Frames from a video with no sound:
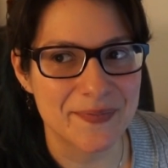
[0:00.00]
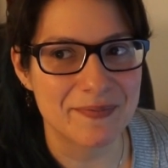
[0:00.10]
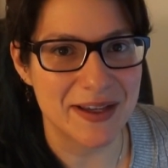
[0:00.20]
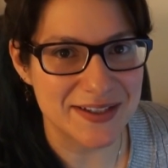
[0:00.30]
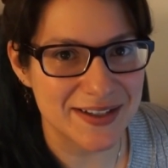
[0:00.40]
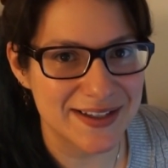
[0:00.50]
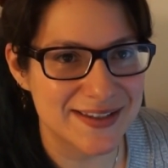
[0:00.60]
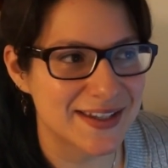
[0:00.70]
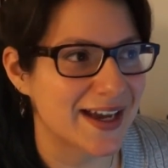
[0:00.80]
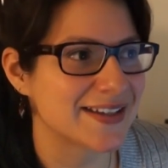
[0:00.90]
Mentally,
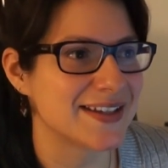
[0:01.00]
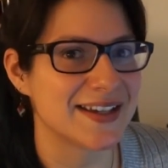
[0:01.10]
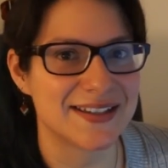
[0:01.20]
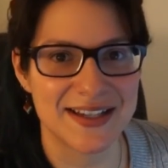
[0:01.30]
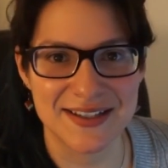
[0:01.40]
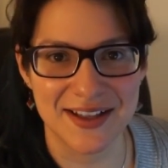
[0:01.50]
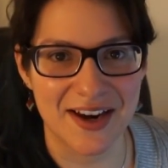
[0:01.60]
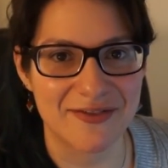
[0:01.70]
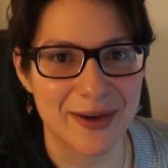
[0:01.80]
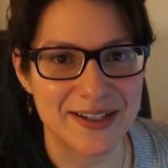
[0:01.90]
it's taxing, it takes a
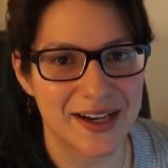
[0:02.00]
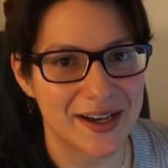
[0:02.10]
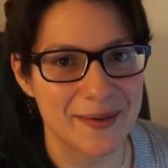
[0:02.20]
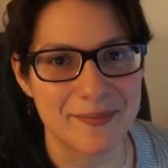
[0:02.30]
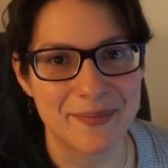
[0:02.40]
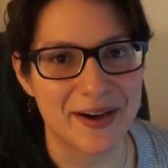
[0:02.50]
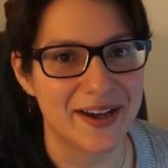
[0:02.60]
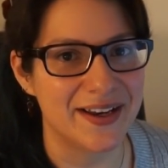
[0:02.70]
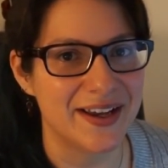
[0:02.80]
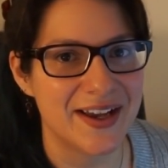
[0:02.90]
lot of my time,
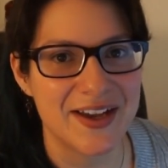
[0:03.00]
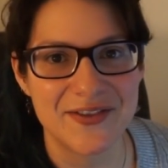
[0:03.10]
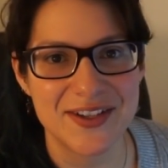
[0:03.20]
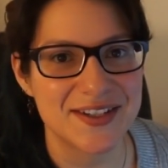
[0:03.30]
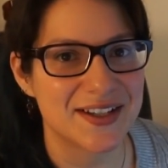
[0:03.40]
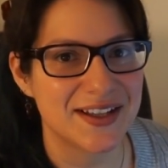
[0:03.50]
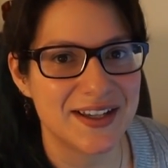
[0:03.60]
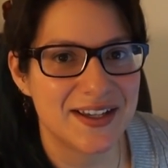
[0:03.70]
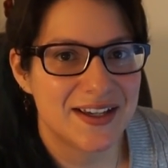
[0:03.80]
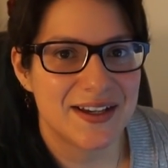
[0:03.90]
but
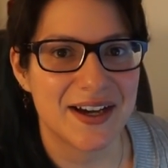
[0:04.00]
physically,